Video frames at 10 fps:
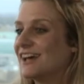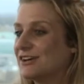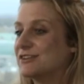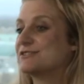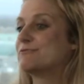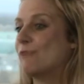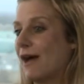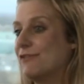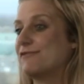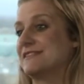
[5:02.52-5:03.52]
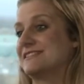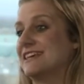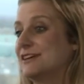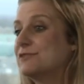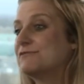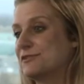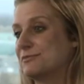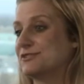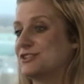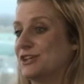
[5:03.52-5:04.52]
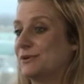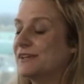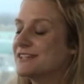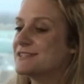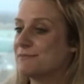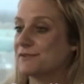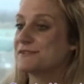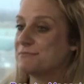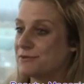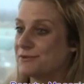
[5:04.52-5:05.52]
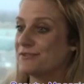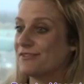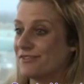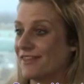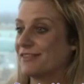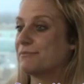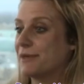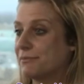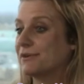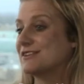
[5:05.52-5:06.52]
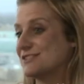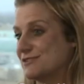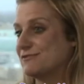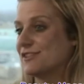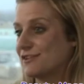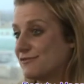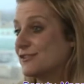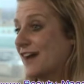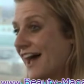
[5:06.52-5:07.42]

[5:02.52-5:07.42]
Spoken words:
A good, well-fitting, comfortable shoe is the most important thing that people can do for their foot